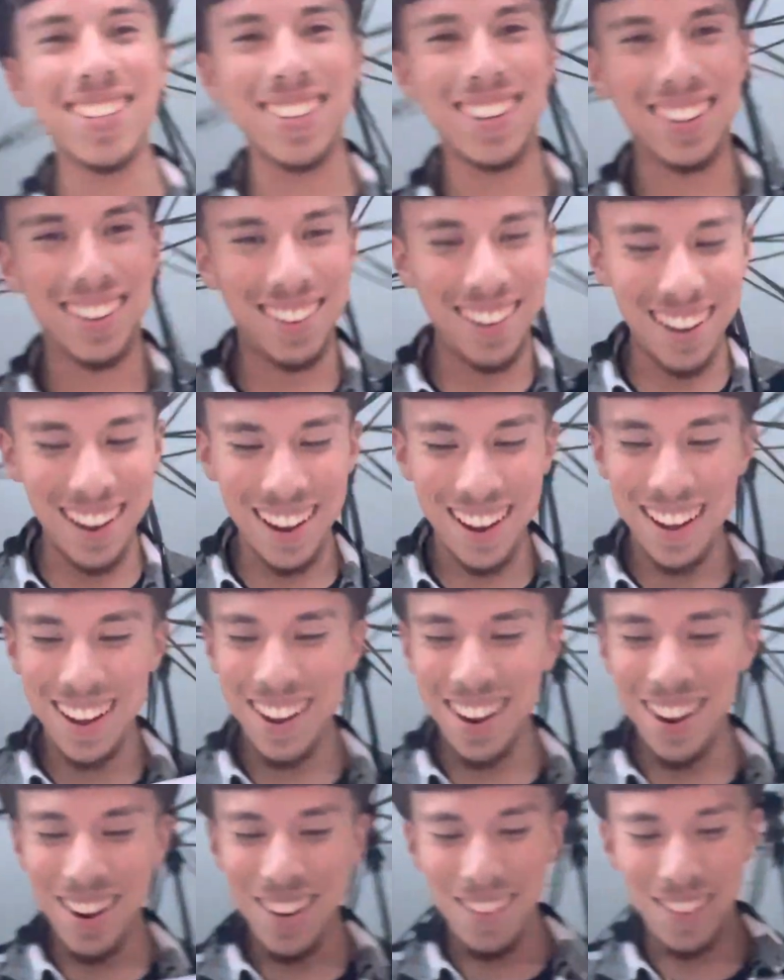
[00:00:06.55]
So, hoy,
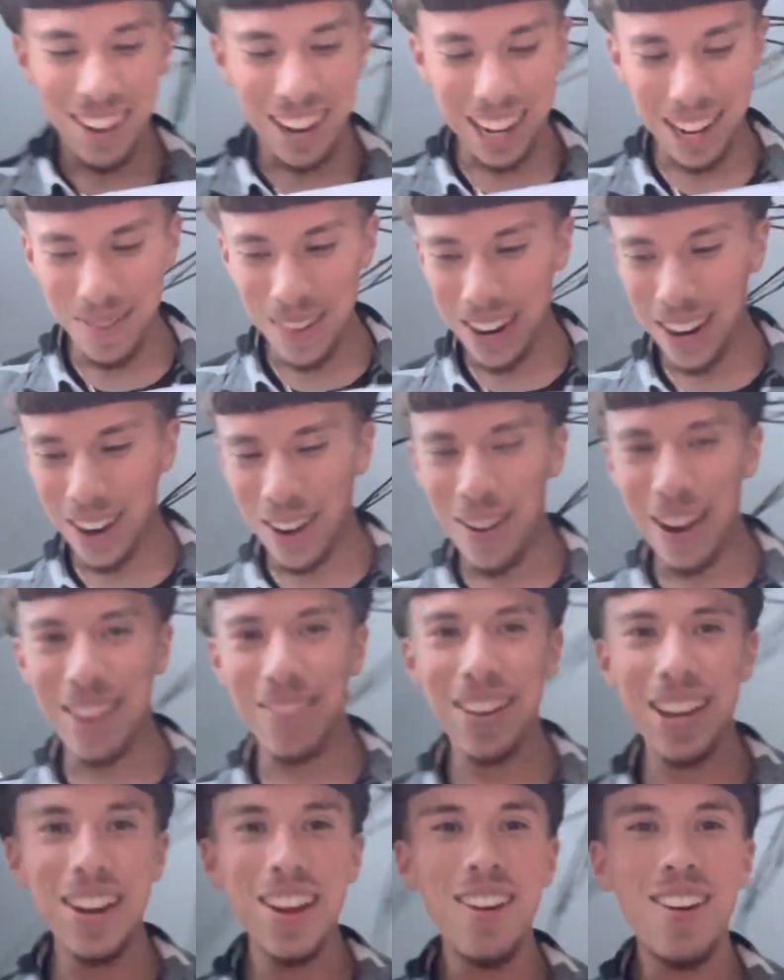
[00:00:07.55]
we're gonna make a quick
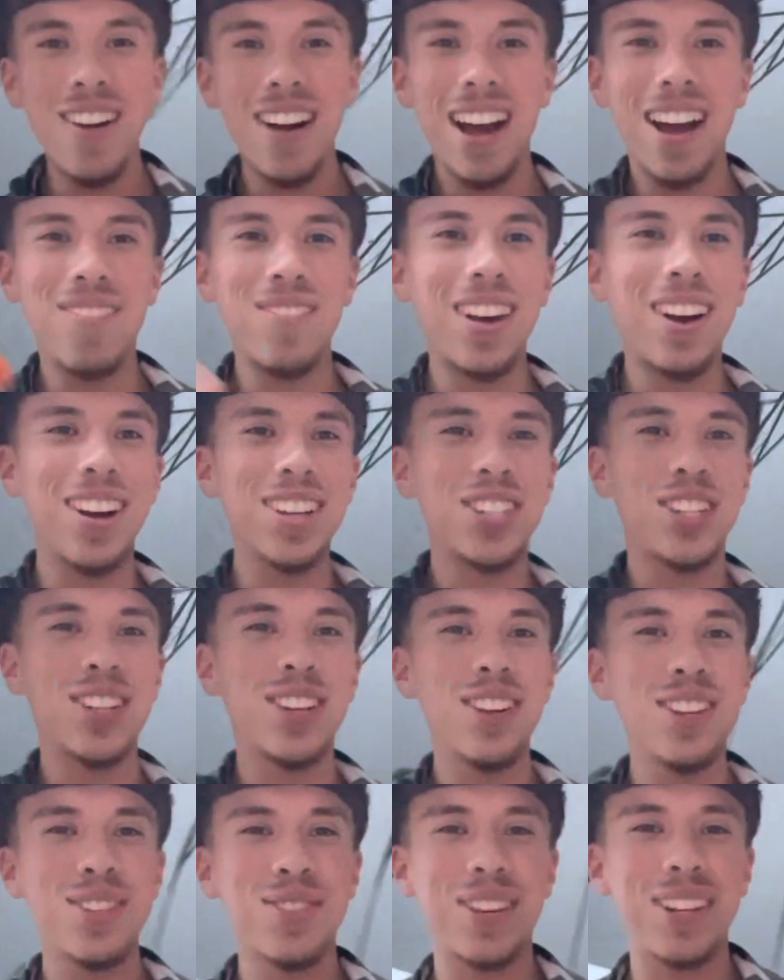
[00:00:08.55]
video. I have my hot
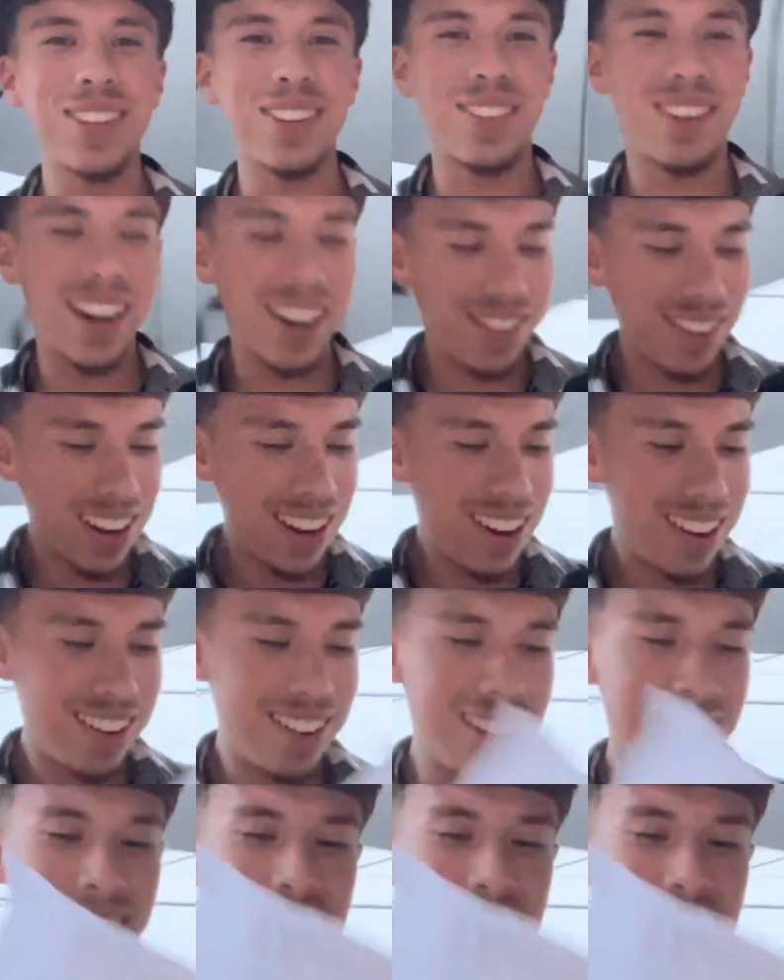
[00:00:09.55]
Cheetos. We're in the rain right now.